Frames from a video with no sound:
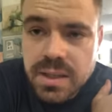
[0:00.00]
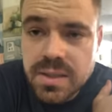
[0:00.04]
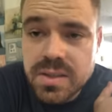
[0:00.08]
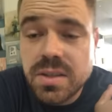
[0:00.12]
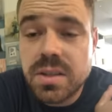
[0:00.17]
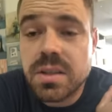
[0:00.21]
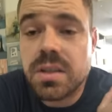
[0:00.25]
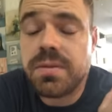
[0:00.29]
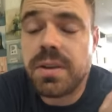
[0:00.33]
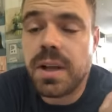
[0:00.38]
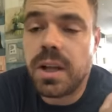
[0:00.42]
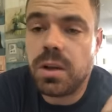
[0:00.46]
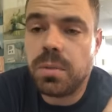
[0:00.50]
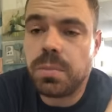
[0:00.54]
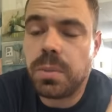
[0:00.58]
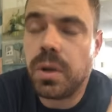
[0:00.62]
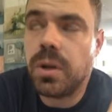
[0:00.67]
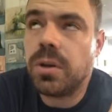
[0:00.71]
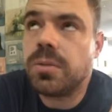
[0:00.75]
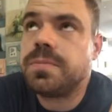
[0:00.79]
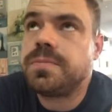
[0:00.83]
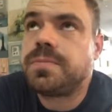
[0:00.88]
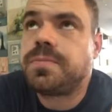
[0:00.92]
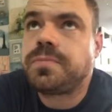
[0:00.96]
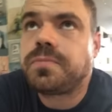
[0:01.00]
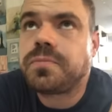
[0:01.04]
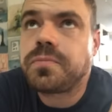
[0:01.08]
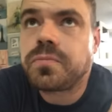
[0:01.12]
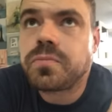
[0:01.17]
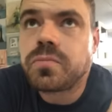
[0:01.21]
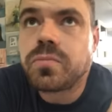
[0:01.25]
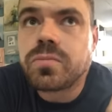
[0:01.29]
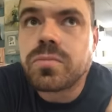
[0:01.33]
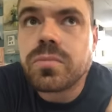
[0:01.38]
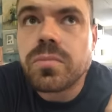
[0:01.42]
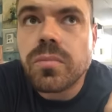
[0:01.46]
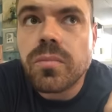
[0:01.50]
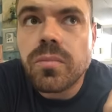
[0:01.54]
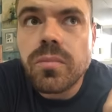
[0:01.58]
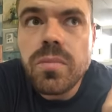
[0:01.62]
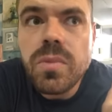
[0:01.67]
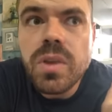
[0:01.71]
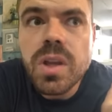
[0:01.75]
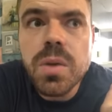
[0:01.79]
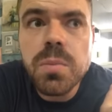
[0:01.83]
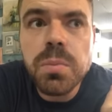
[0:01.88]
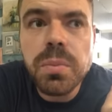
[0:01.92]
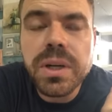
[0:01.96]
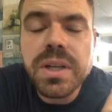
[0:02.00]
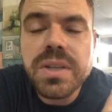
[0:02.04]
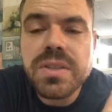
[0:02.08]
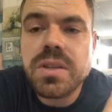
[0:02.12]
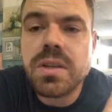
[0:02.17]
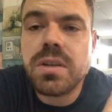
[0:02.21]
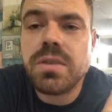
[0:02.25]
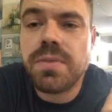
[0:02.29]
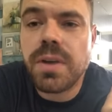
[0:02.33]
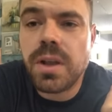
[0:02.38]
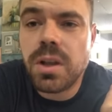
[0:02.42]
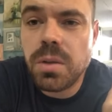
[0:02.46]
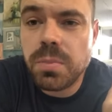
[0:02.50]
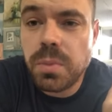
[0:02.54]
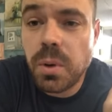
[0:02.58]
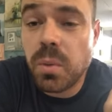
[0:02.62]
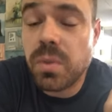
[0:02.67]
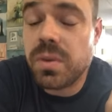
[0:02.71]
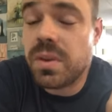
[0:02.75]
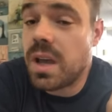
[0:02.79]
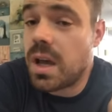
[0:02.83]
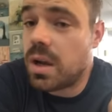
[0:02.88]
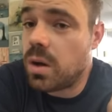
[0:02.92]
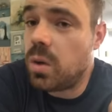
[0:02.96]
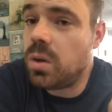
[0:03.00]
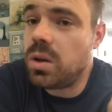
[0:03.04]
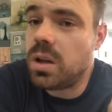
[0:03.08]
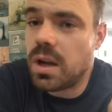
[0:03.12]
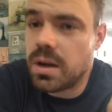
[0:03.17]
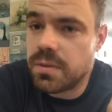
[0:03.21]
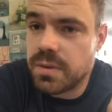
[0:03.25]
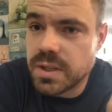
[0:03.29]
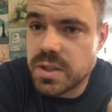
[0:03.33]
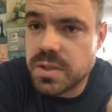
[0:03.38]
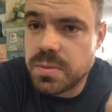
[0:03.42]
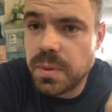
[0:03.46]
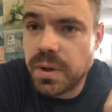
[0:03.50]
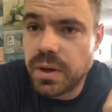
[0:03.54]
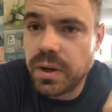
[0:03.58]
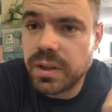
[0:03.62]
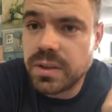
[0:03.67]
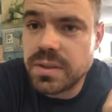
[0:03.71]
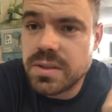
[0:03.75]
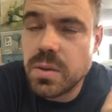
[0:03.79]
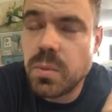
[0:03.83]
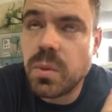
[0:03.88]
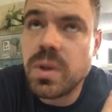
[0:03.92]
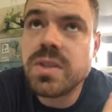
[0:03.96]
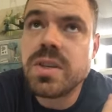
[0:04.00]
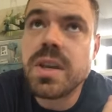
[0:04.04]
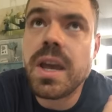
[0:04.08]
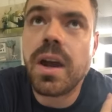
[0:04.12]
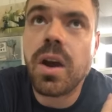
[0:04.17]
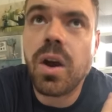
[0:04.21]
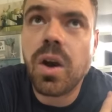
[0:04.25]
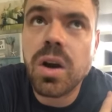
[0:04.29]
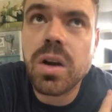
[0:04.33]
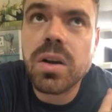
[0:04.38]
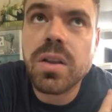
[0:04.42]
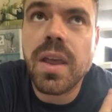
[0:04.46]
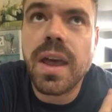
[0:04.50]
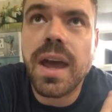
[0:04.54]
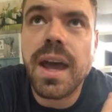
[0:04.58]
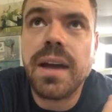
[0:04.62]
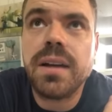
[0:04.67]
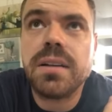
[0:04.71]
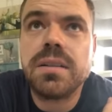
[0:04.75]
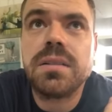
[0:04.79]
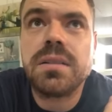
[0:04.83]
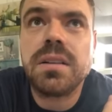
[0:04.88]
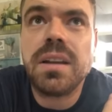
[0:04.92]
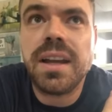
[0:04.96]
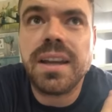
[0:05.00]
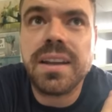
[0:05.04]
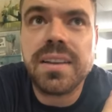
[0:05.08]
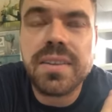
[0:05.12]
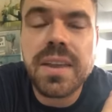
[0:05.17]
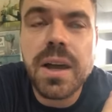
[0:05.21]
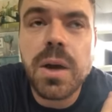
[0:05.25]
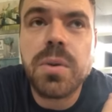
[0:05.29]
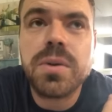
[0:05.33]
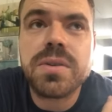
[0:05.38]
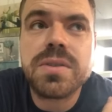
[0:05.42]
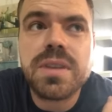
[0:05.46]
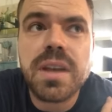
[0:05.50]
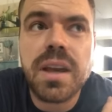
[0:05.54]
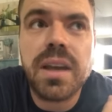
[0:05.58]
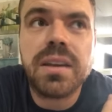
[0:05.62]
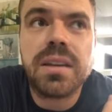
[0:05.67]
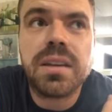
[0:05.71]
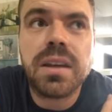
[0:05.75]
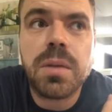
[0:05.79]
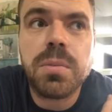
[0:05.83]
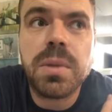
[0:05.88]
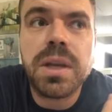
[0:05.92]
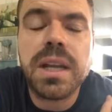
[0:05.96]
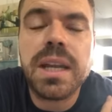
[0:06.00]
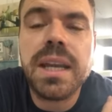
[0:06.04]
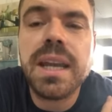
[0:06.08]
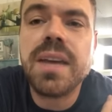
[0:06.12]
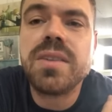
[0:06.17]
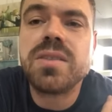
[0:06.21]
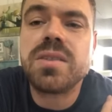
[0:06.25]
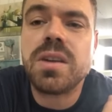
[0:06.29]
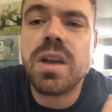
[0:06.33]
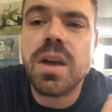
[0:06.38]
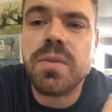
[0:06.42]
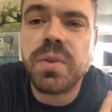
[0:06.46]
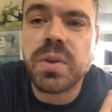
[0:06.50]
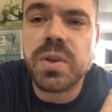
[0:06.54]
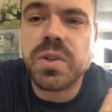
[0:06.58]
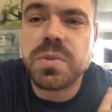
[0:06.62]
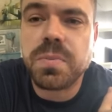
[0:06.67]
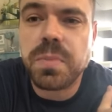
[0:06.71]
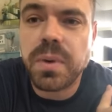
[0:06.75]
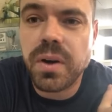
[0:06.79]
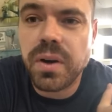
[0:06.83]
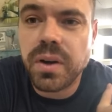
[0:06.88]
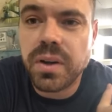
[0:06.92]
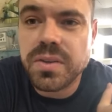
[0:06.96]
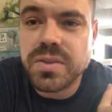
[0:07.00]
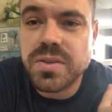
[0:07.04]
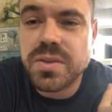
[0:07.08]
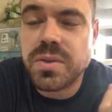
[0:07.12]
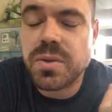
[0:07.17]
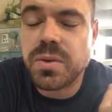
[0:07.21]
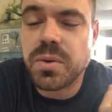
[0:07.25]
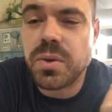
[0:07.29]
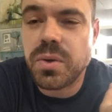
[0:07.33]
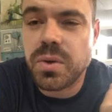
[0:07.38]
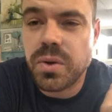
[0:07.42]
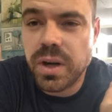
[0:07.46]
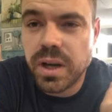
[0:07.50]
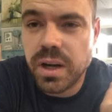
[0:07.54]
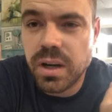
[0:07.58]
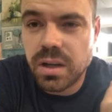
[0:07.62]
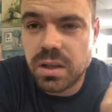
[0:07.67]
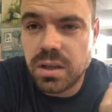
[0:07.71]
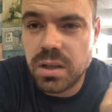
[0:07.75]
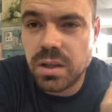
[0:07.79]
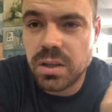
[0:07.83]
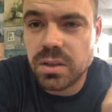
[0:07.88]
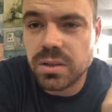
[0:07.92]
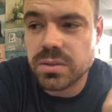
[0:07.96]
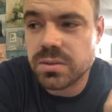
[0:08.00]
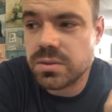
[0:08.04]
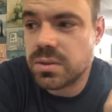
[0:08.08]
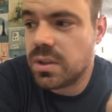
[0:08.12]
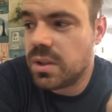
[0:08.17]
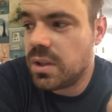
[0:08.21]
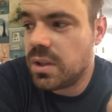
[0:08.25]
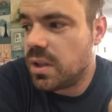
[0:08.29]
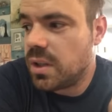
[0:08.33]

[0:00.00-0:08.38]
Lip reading: developer, but he's a developer with not a whole lot of experience. And once I heard that, like that was like, I mean, he has enough experience to create a clone.